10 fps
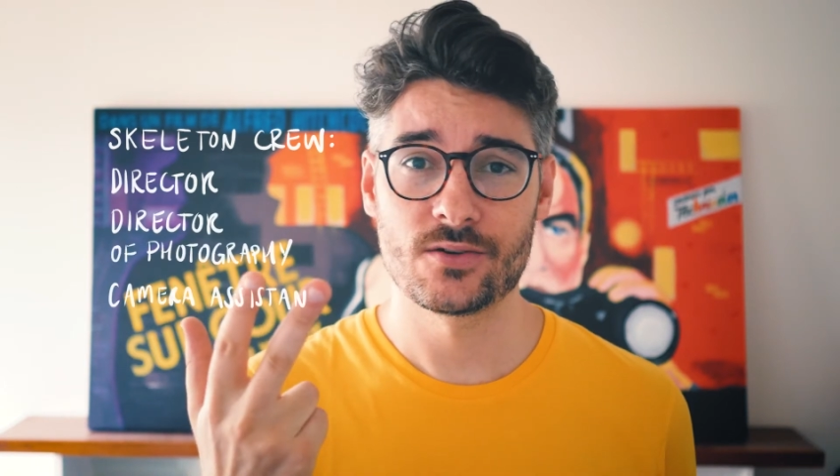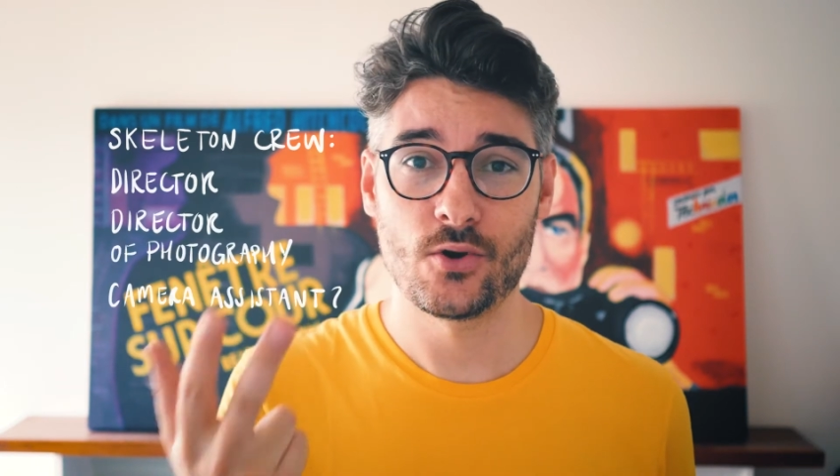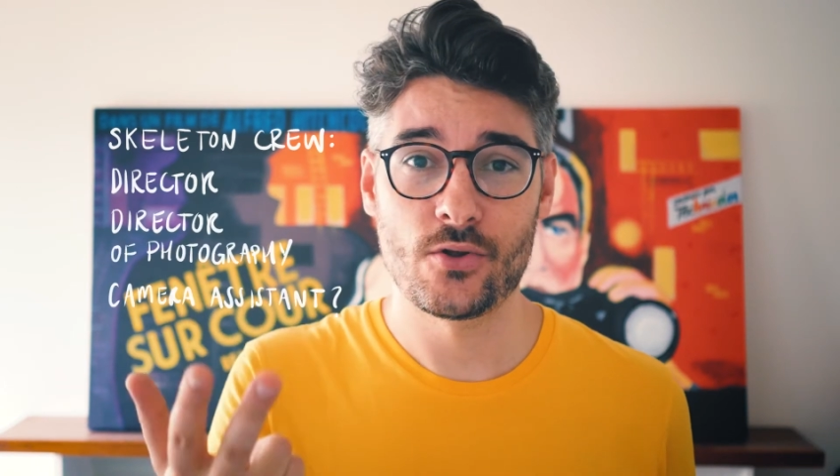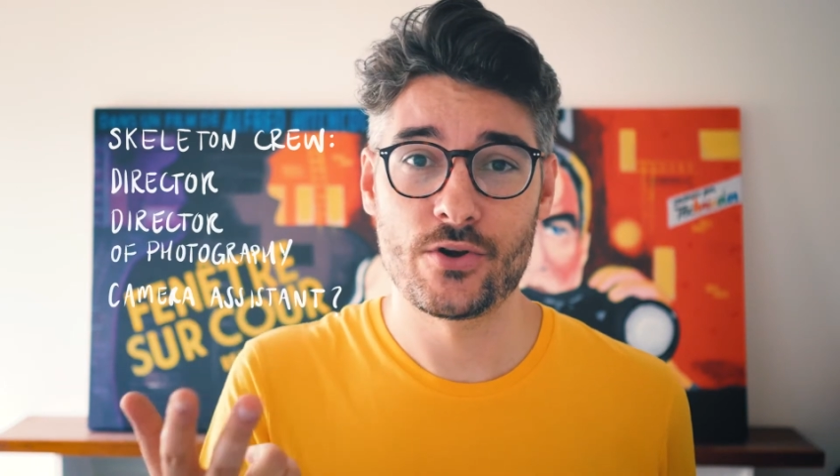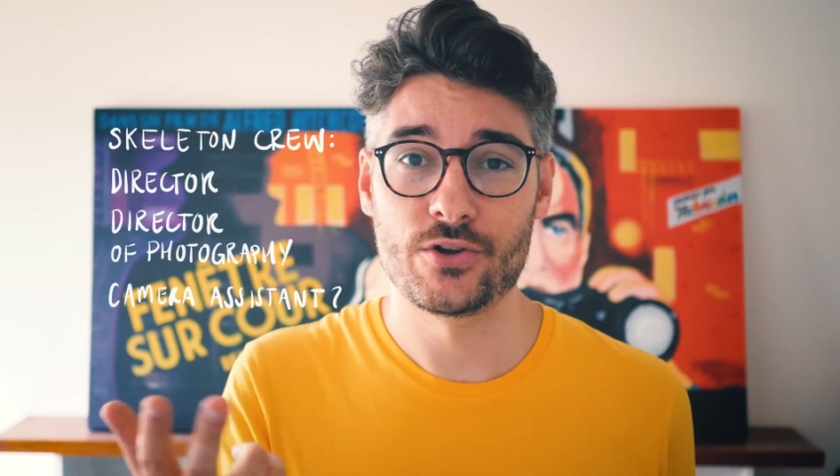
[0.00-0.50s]

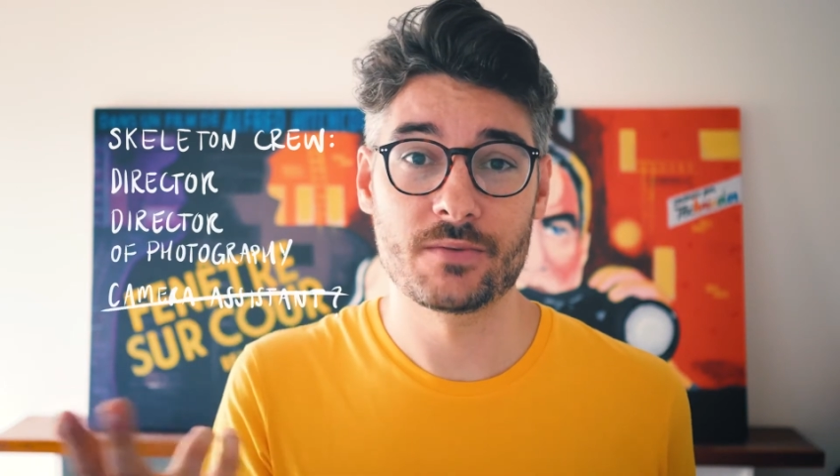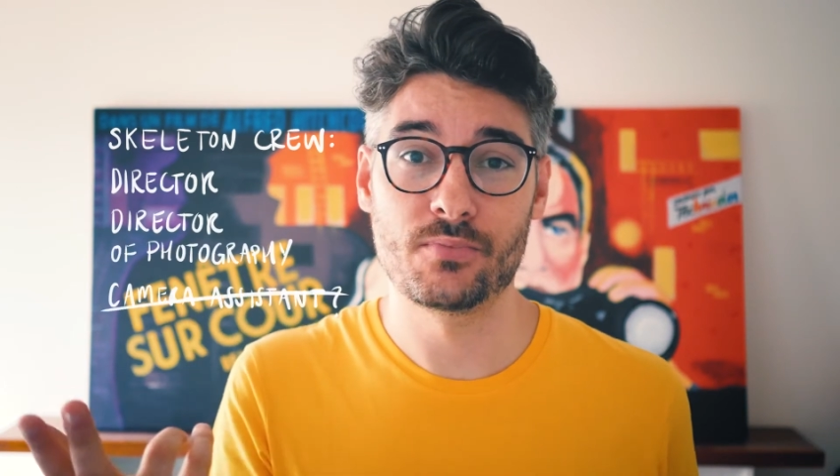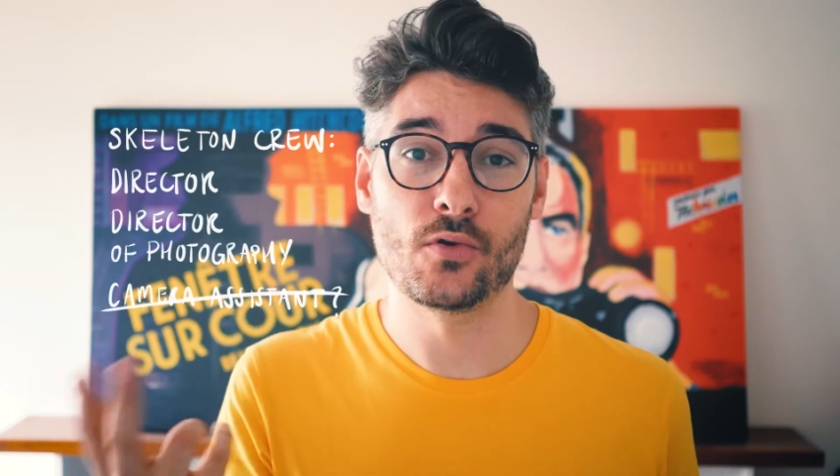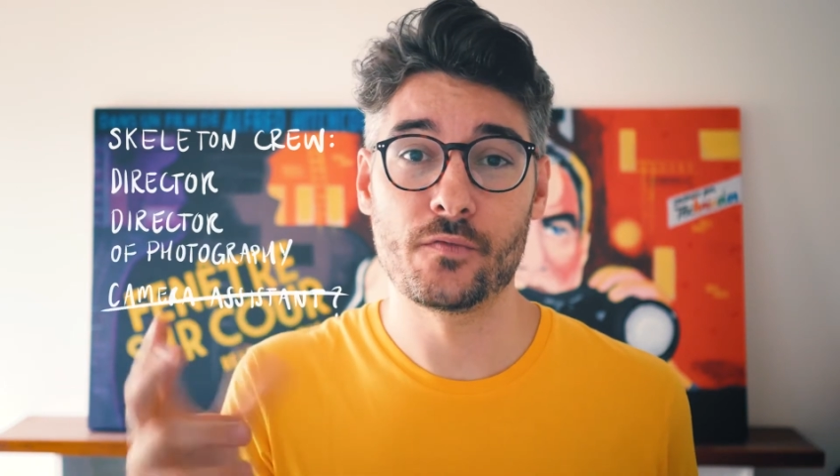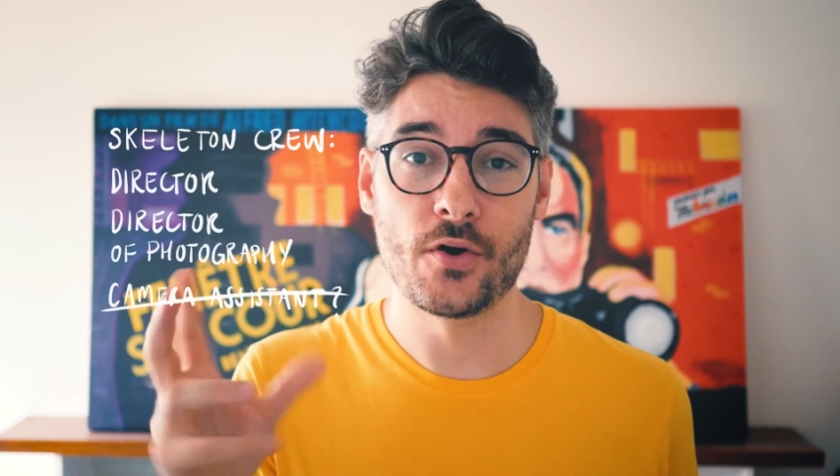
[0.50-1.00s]
although you can
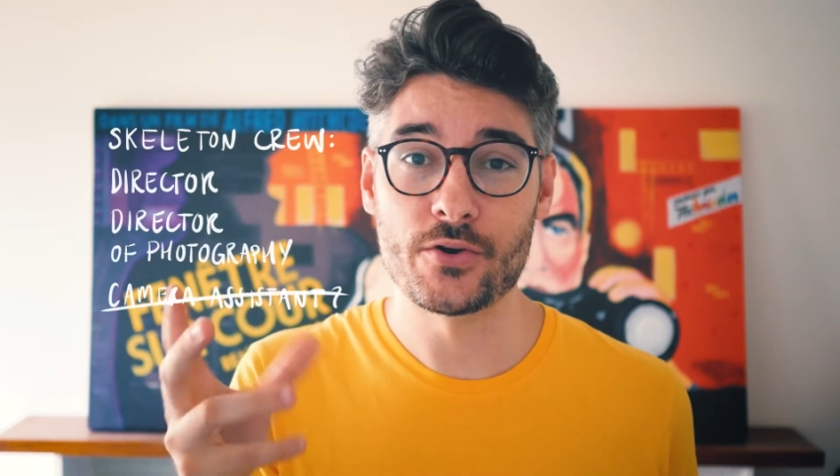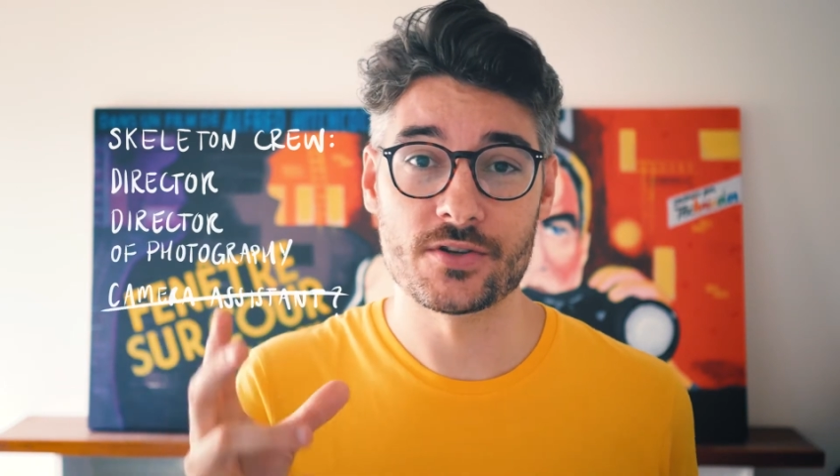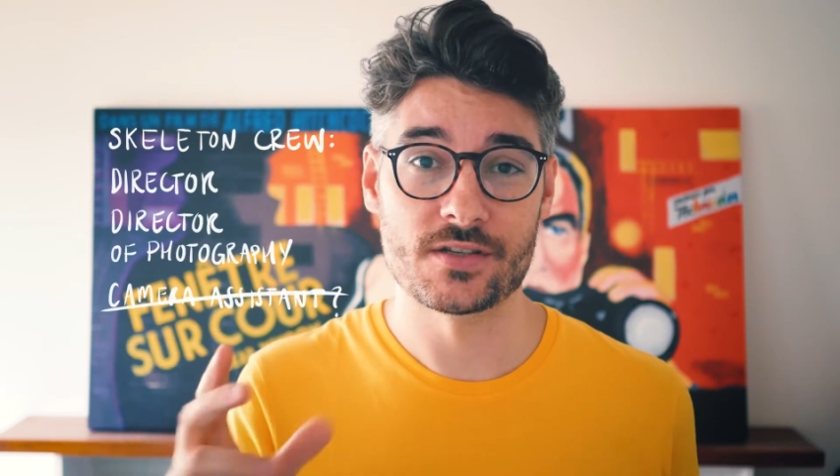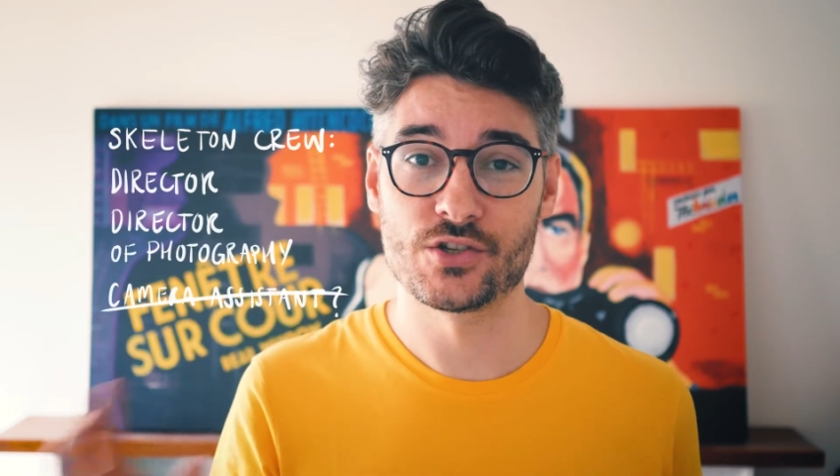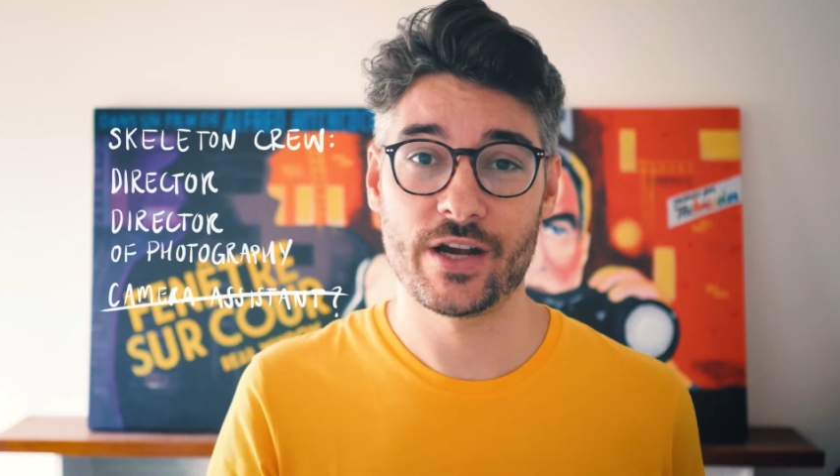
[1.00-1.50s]
pull
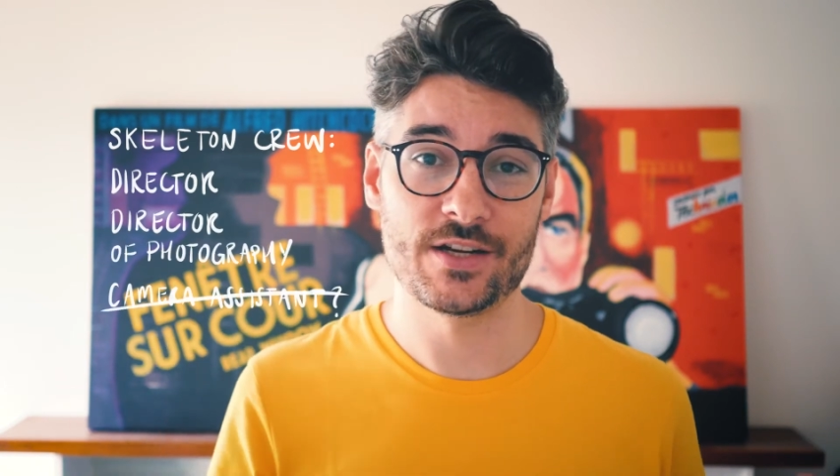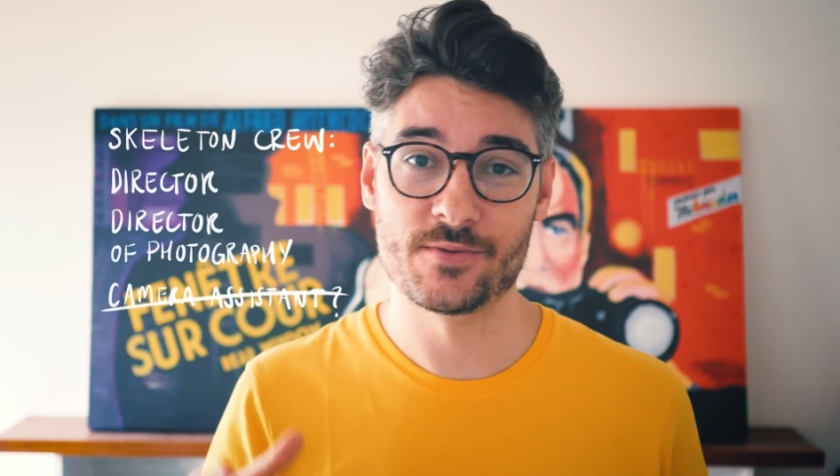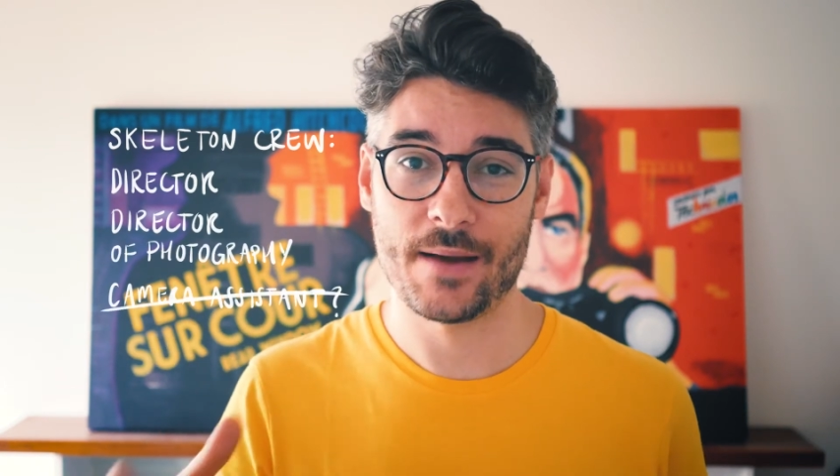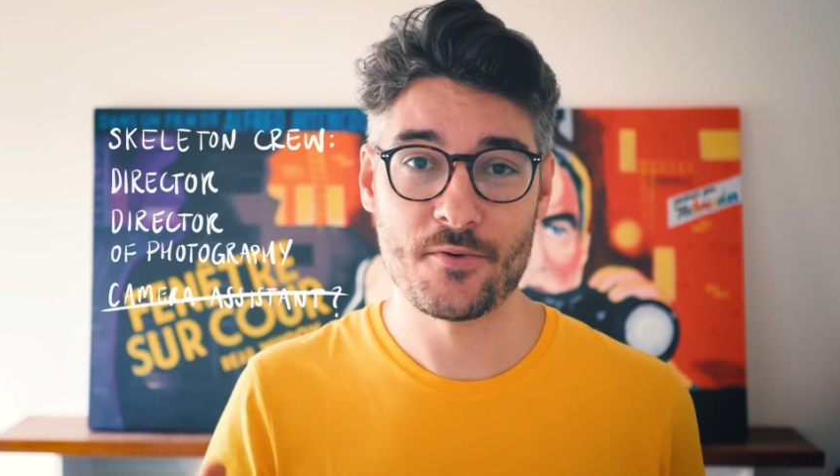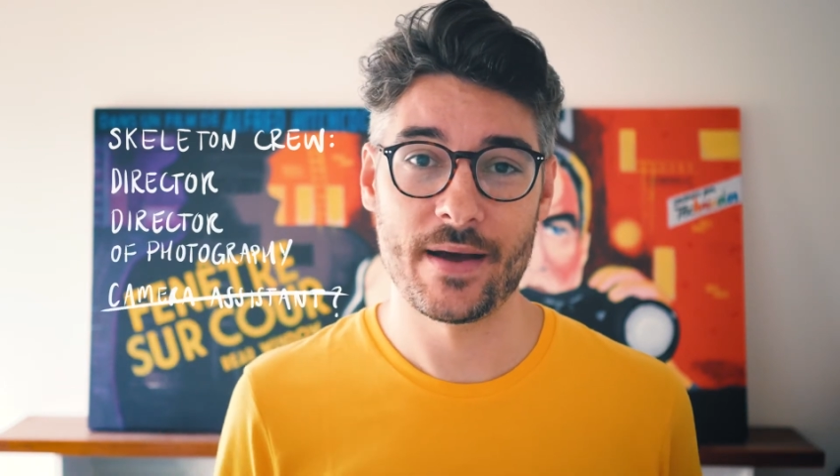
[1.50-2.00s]
focus and change camera